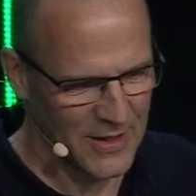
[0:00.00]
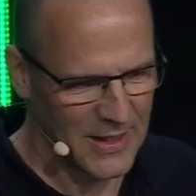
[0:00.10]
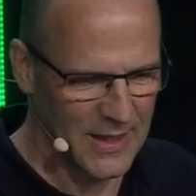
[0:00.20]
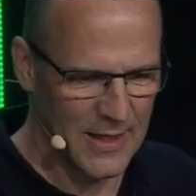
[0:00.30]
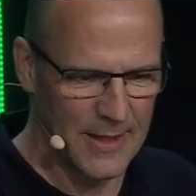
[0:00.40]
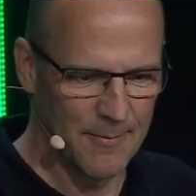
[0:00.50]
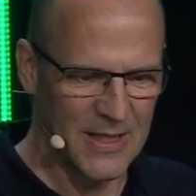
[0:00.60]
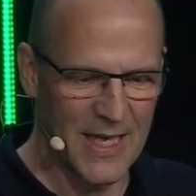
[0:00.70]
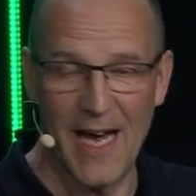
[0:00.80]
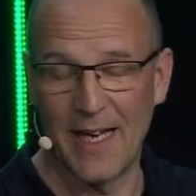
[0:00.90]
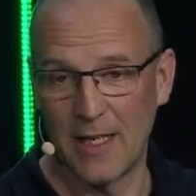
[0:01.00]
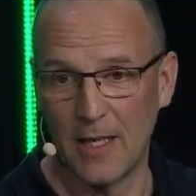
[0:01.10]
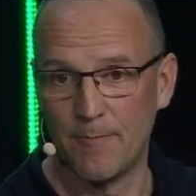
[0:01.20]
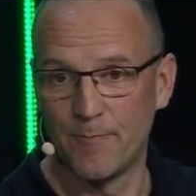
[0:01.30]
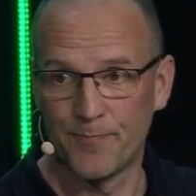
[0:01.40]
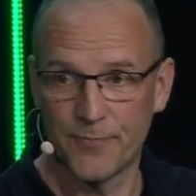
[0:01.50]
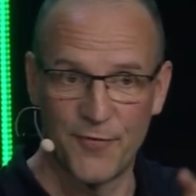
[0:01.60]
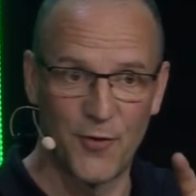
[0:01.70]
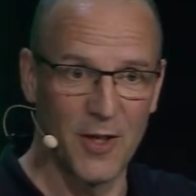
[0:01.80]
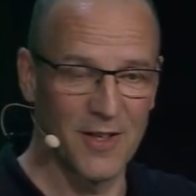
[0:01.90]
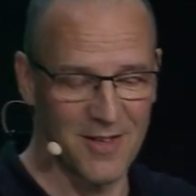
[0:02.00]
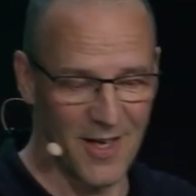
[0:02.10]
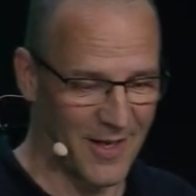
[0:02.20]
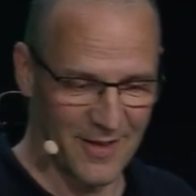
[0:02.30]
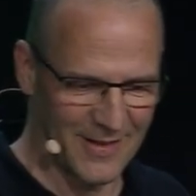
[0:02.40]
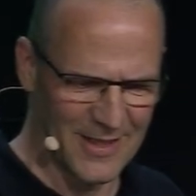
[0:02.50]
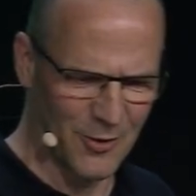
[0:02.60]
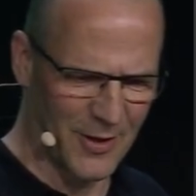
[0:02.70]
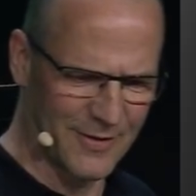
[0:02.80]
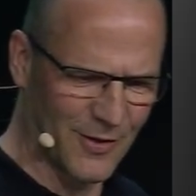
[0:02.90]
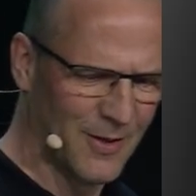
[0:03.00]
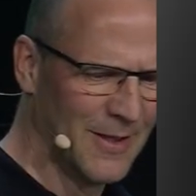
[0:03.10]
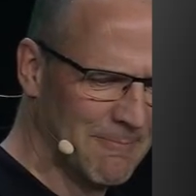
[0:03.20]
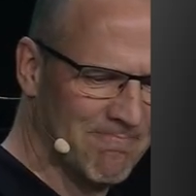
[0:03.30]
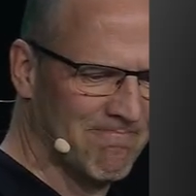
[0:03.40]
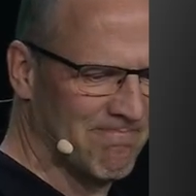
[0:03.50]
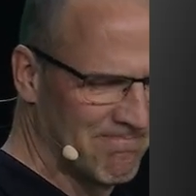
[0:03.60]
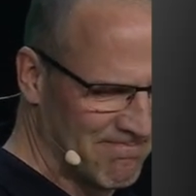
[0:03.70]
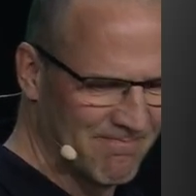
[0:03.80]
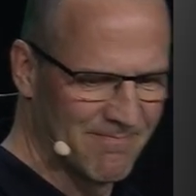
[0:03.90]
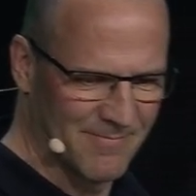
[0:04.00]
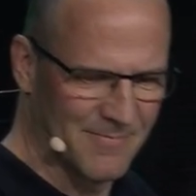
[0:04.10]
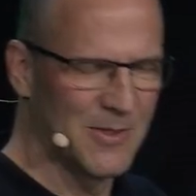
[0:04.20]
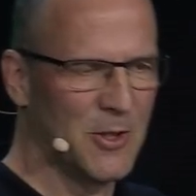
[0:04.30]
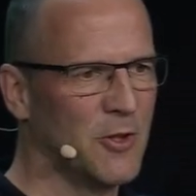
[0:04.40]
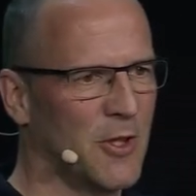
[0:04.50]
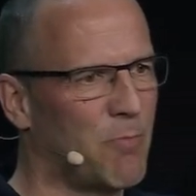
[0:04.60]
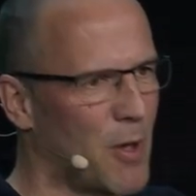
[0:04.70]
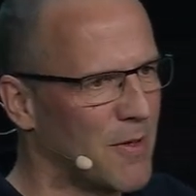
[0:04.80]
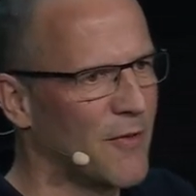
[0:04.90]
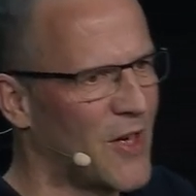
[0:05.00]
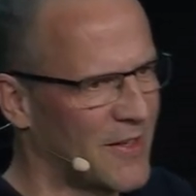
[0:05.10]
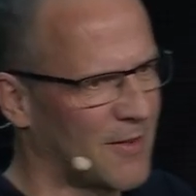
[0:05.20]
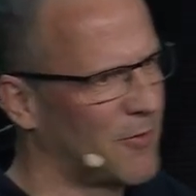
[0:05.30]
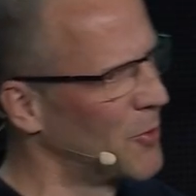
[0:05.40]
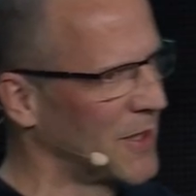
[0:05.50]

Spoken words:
the handle for the slider is incorrect. So you're probably faster doing